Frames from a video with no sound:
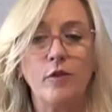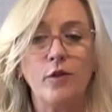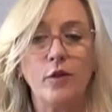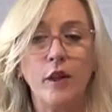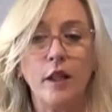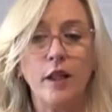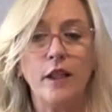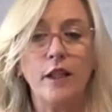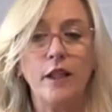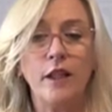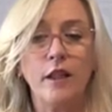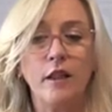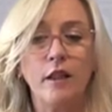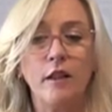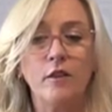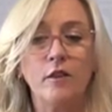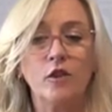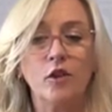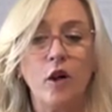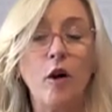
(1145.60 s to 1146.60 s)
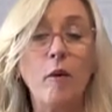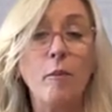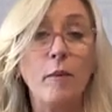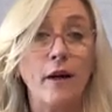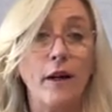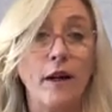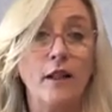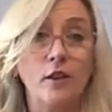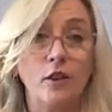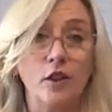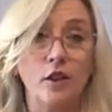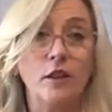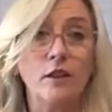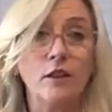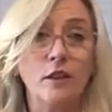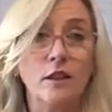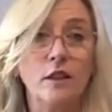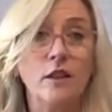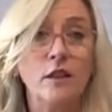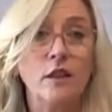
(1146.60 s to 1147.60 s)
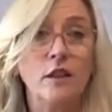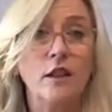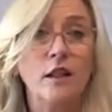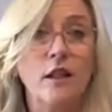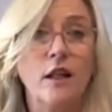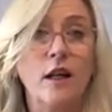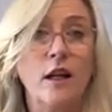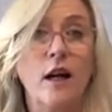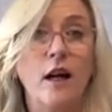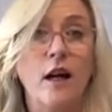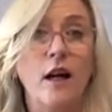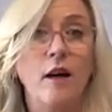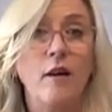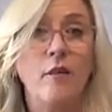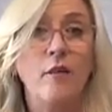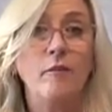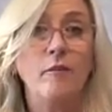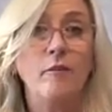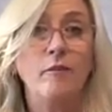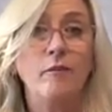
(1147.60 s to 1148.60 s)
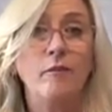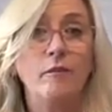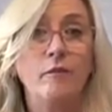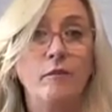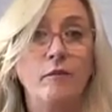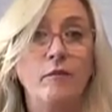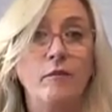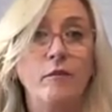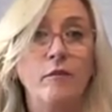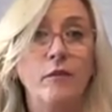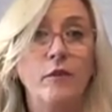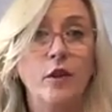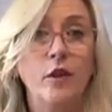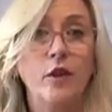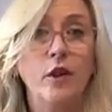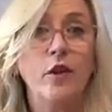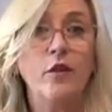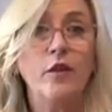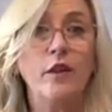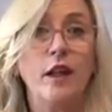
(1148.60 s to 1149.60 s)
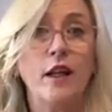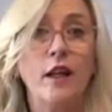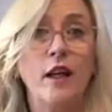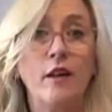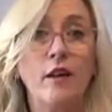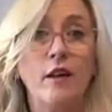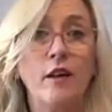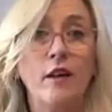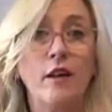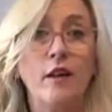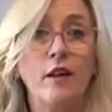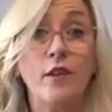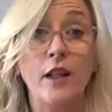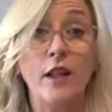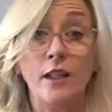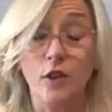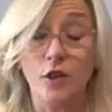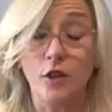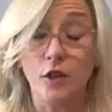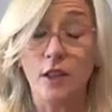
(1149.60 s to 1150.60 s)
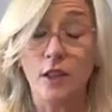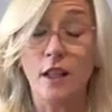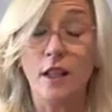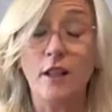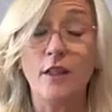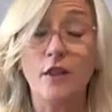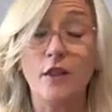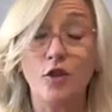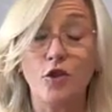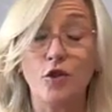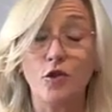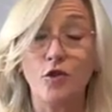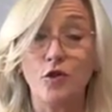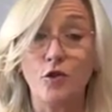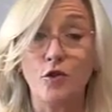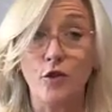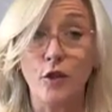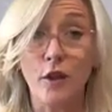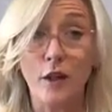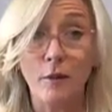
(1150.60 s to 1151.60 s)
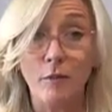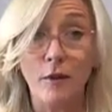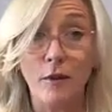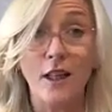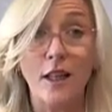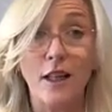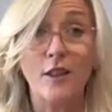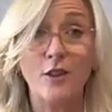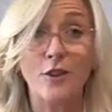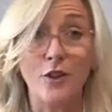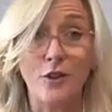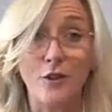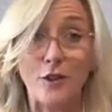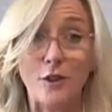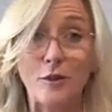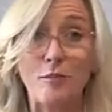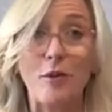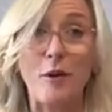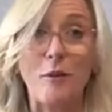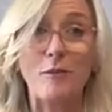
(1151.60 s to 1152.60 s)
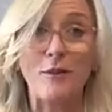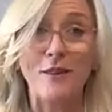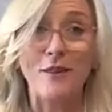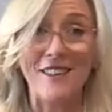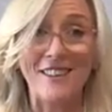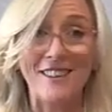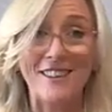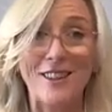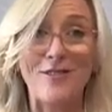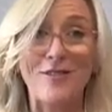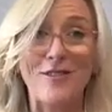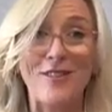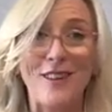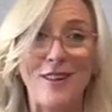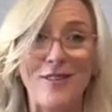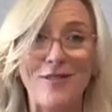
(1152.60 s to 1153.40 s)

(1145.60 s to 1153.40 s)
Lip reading: of really top agents, um, that do sell extremely luxurious property, some of